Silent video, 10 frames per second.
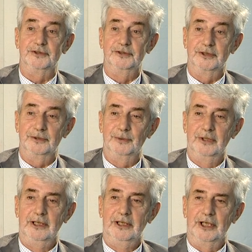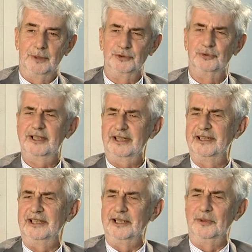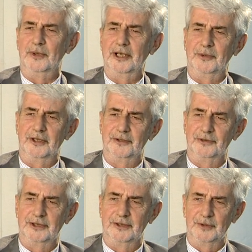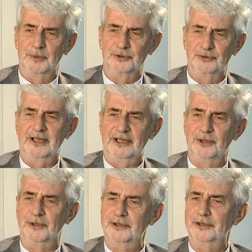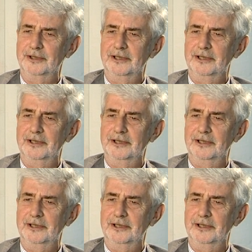So I was already, in a way, when I arrived, I was already hooked